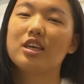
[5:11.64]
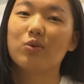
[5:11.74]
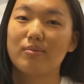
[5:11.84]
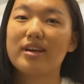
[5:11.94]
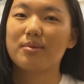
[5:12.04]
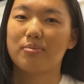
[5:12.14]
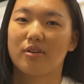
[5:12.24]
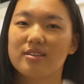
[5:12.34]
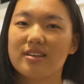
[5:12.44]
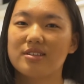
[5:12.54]
You want to make the
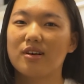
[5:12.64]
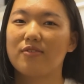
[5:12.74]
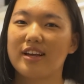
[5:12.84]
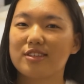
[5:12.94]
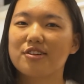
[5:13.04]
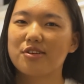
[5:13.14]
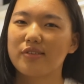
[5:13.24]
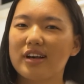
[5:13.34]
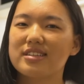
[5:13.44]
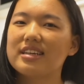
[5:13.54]
process of entering
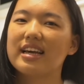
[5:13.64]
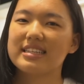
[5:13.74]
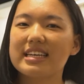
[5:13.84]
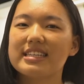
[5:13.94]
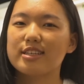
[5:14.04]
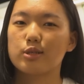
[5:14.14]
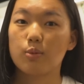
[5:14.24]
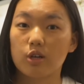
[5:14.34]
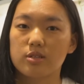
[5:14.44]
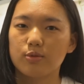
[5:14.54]
university as easy as
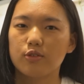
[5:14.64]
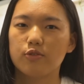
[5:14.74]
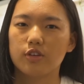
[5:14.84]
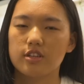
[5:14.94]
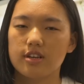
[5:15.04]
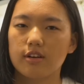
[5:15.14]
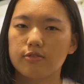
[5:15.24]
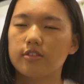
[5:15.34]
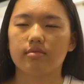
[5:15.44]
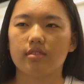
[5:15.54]
possible for
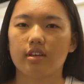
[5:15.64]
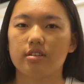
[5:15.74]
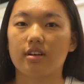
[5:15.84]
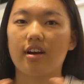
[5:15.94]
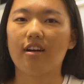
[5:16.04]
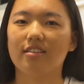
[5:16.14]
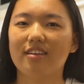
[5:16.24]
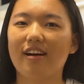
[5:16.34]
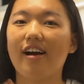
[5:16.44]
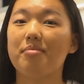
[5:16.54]
yourself. So
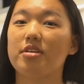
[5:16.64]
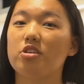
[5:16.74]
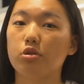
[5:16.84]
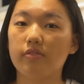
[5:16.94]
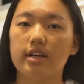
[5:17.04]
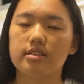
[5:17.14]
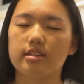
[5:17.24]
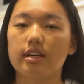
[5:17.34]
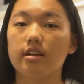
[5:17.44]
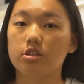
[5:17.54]
currently I'm in
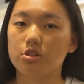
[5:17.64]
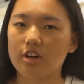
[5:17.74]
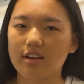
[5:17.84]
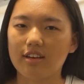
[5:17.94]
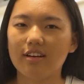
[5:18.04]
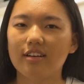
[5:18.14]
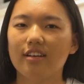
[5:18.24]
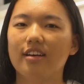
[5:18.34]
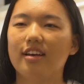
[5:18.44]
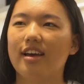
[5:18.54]
university in Australia,
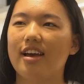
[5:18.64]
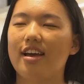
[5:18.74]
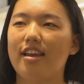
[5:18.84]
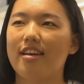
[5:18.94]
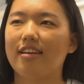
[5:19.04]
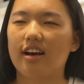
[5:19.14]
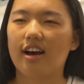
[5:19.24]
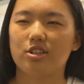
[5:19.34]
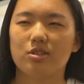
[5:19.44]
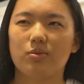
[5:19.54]
and
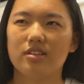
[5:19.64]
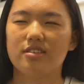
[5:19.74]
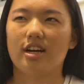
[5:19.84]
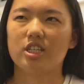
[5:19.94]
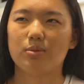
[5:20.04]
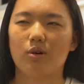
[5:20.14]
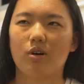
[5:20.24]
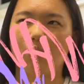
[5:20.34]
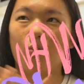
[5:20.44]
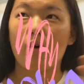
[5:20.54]
I just wanted to touch
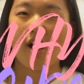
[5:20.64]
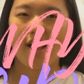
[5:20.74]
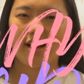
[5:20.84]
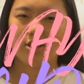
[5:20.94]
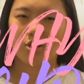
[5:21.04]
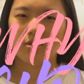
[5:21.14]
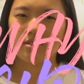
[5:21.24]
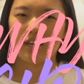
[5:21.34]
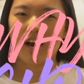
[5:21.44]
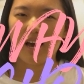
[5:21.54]
upon why I chose
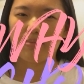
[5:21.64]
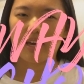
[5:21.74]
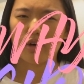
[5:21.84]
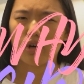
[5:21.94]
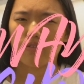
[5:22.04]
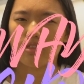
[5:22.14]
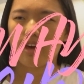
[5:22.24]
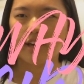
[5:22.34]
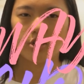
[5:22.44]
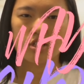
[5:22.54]
the IB over the
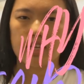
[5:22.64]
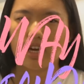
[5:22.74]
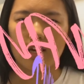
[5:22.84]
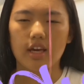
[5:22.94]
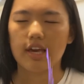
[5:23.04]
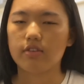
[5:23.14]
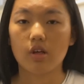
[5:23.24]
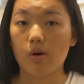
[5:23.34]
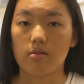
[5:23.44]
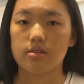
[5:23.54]
HSC even
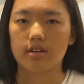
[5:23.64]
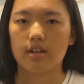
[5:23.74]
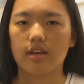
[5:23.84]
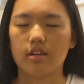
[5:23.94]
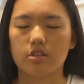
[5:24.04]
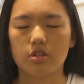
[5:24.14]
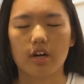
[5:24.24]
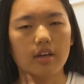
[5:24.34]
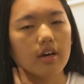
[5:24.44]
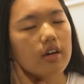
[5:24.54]
though I was studying in
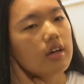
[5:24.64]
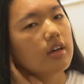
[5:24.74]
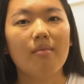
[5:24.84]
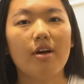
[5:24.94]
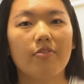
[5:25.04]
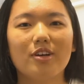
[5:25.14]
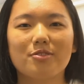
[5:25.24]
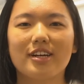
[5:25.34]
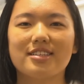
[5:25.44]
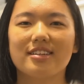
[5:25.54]
Australia. My
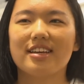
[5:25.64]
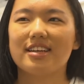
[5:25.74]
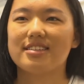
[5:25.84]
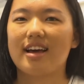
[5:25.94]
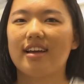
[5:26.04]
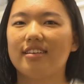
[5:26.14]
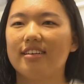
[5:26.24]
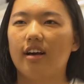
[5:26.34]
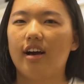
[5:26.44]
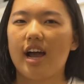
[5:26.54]
first reason is that
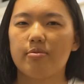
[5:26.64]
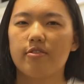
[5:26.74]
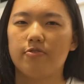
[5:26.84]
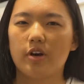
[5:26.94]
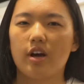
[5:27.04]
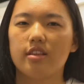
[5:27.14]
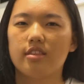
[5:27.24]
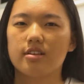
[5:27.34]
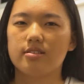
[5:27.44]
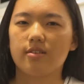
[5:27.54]
I preferred
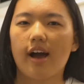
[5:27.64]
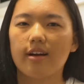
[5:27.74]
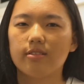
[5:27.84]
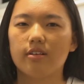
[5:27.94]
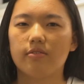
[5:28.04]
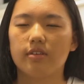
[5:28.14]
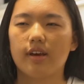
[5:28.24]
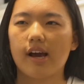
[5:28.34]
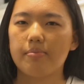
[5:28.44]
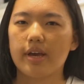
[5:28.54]
the style of the
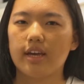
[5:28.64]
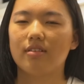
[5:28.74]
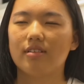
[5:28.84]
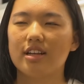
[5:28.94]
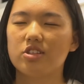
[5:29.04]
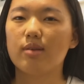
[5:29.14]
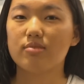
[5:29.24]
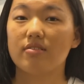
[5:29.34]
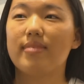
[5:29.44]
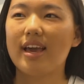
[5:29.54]
IB in
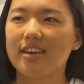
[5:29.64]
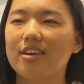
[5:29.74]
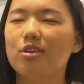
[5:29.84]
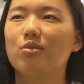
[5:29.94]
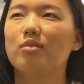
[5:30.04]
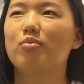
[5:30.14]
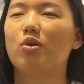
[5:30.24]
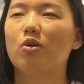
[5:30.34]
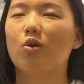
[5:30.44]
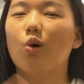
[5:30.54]
terms of making you a
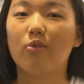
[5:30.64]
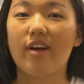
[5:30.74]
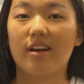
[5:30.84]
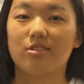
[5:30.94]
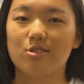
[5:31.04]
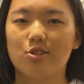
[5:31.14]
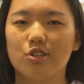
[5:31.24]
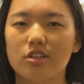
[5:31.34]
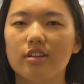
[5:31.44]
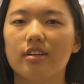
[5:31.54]
more all-rounded
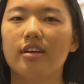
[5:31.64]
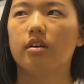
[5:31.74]
student.